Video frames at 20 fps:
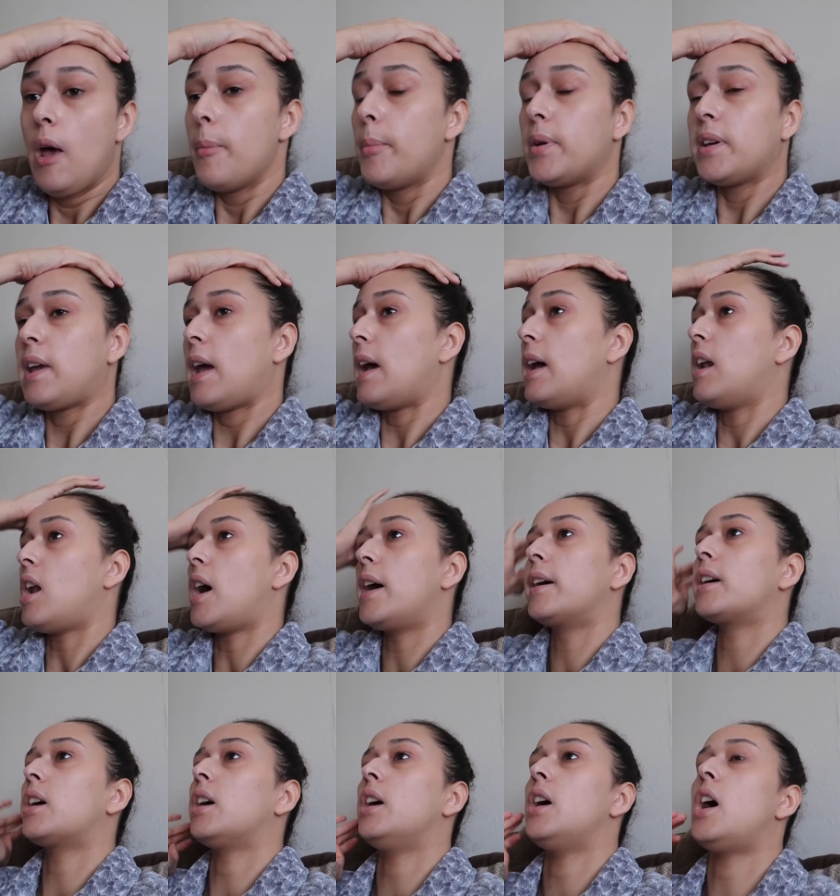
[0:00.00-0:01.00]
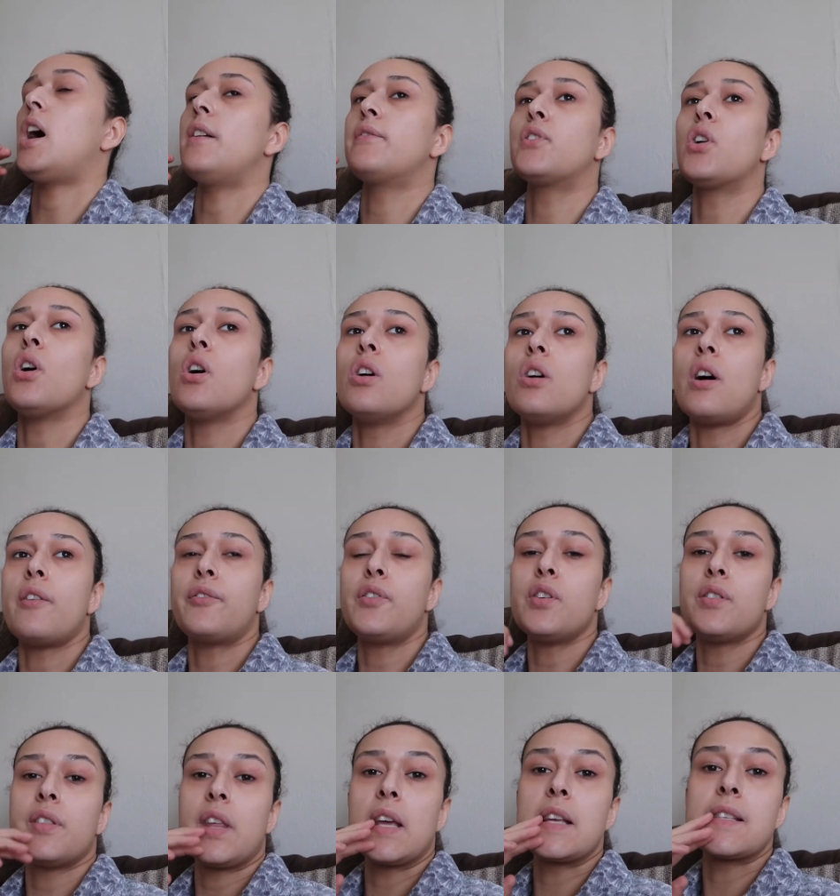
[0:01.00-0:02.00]
but yeah like i've got a
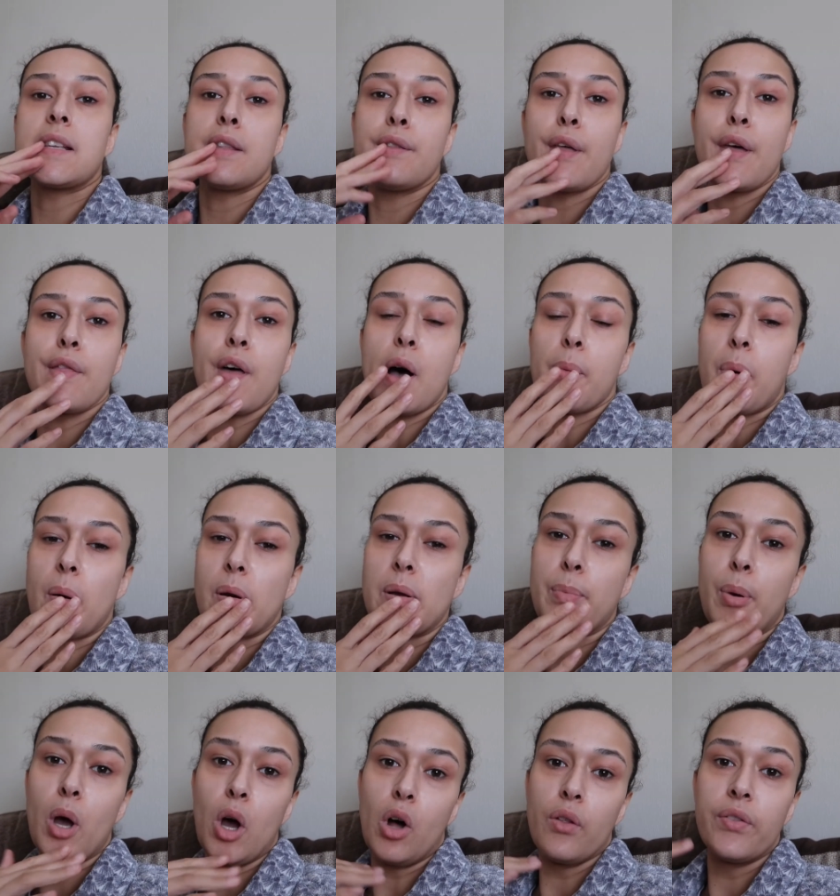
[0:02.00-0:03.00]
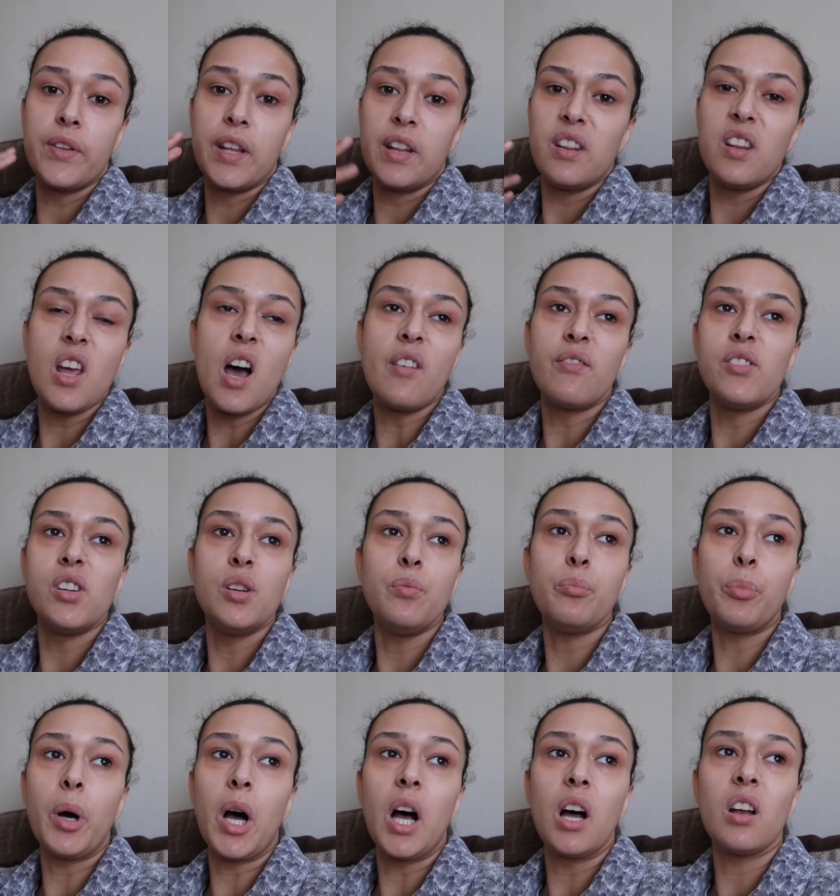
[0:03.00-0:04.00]
few things in there that i'll probably put on the, in the
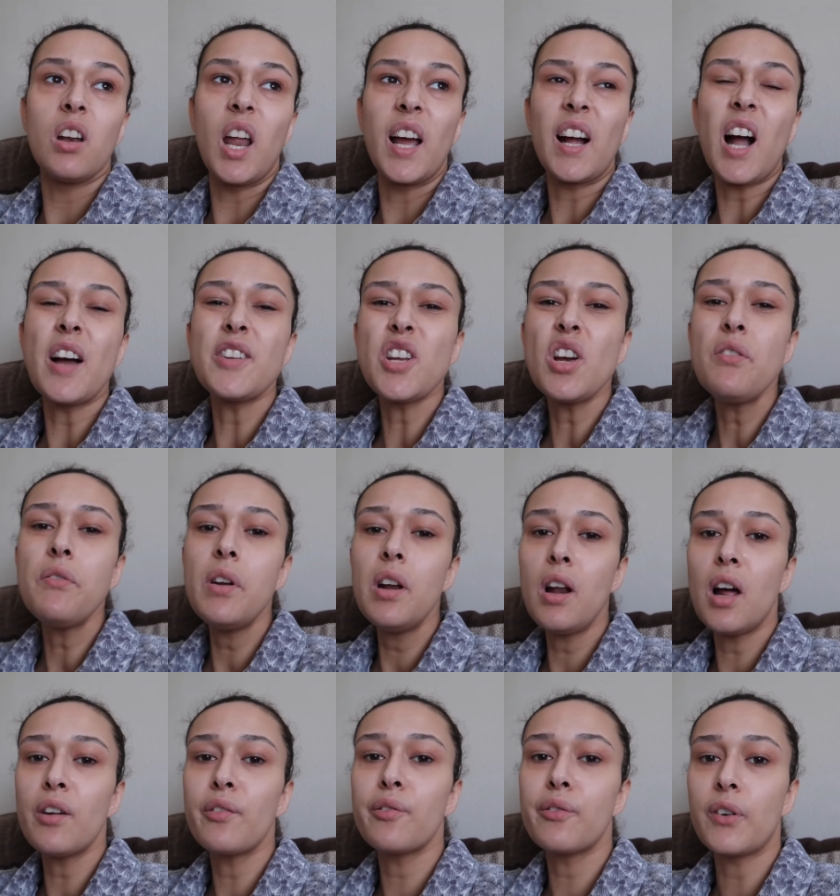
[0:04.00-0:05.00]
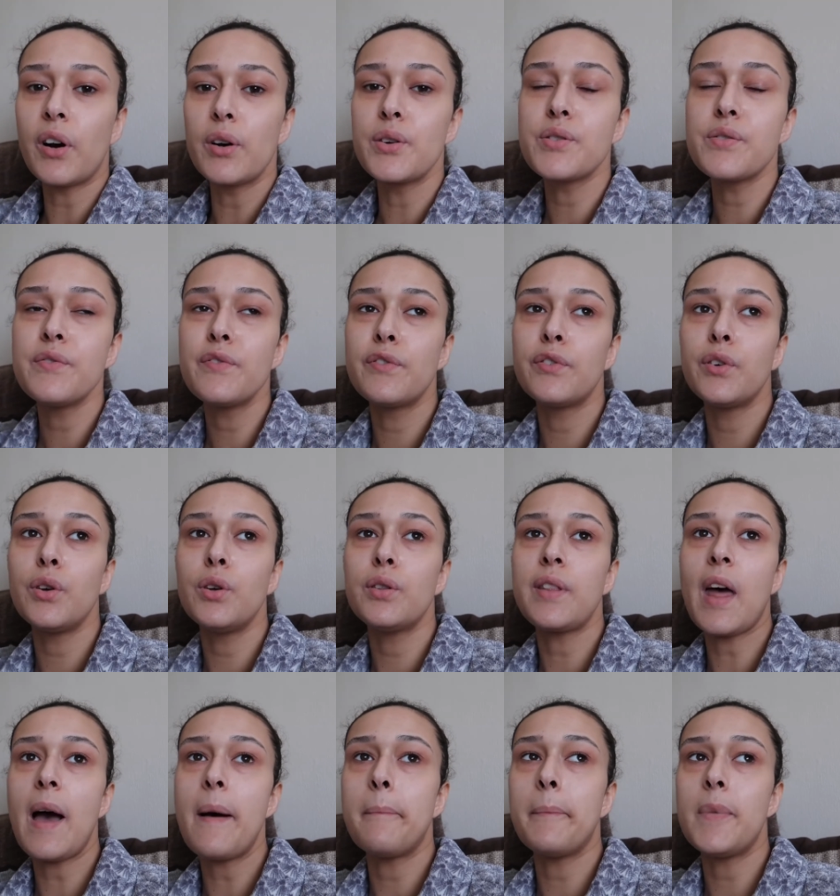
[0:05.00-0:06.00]
oven but like i don't really like frozen food
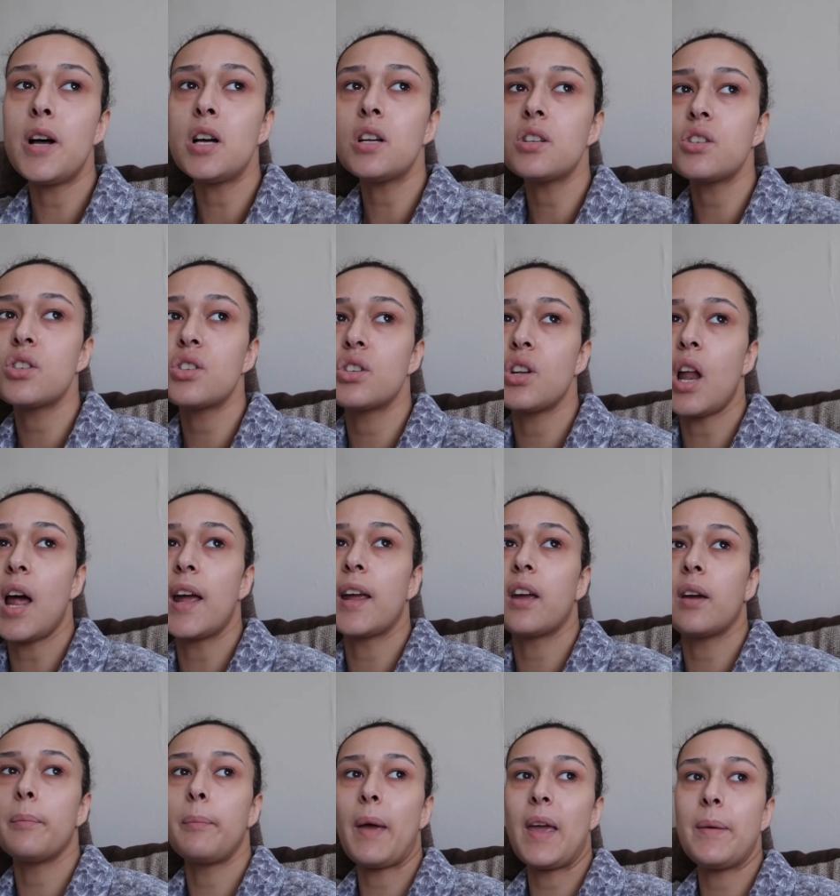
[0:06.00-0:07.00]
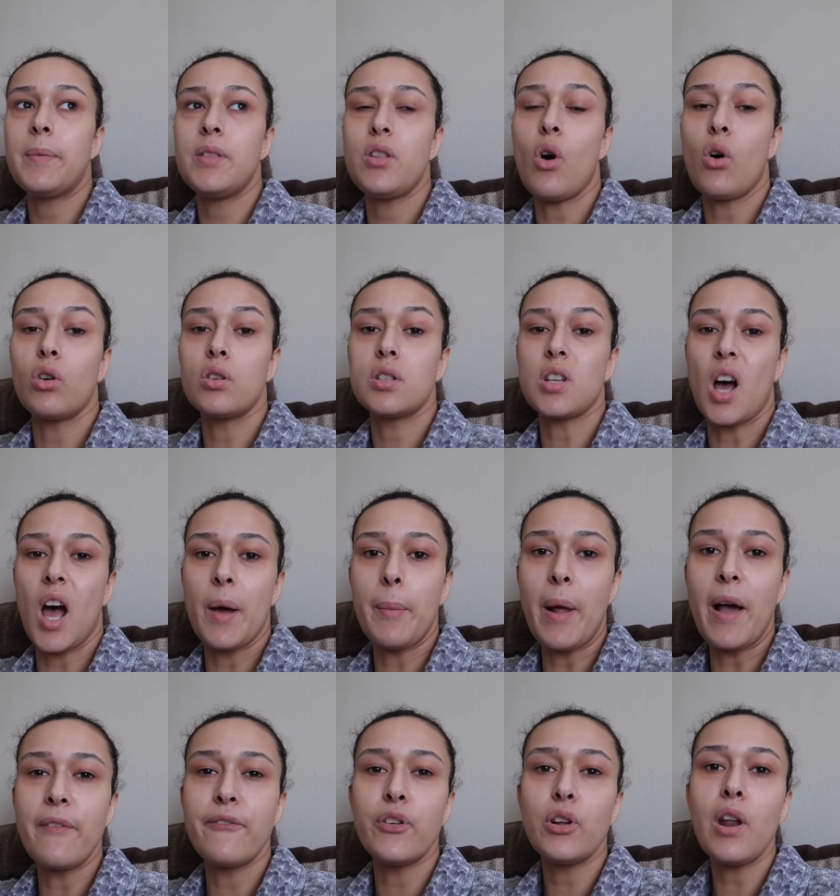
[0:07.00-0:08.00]
that much like maybe the odd time
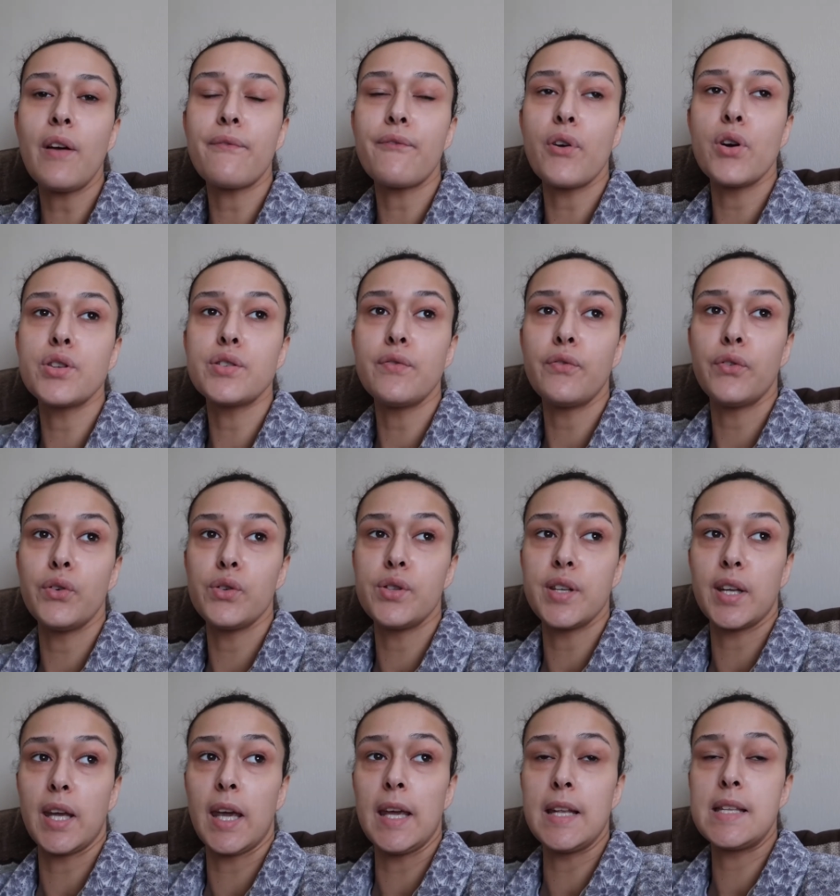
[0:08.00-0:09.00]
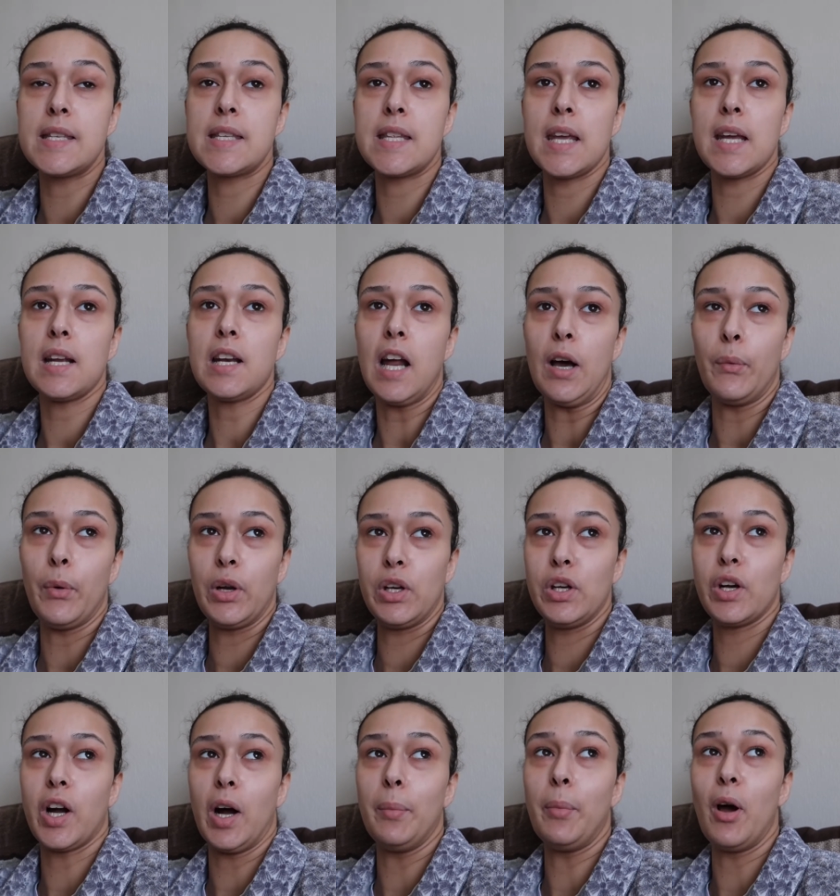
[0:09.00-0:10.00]
like i feel like frozen food's a kids thing like when
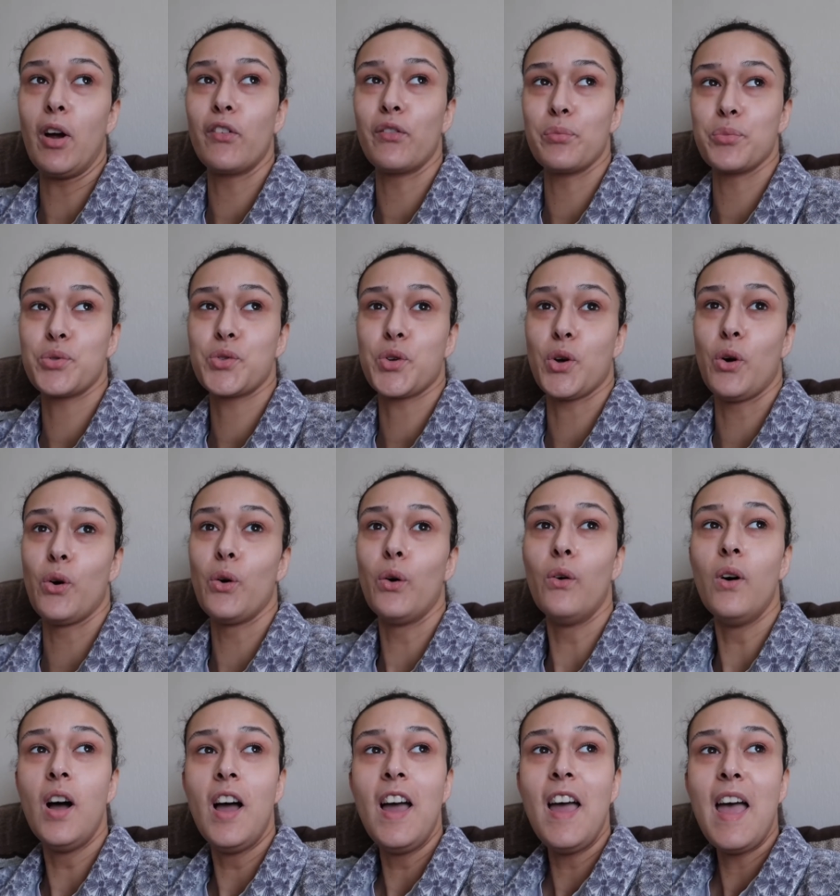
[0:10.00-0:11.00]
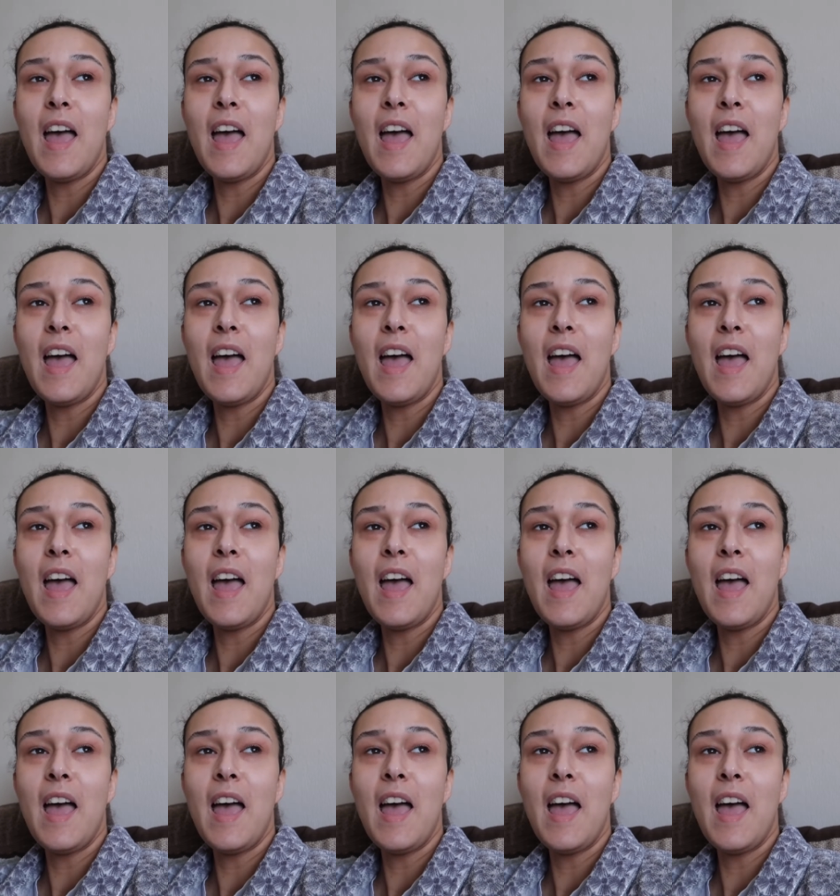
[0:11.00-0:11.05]
you come home from school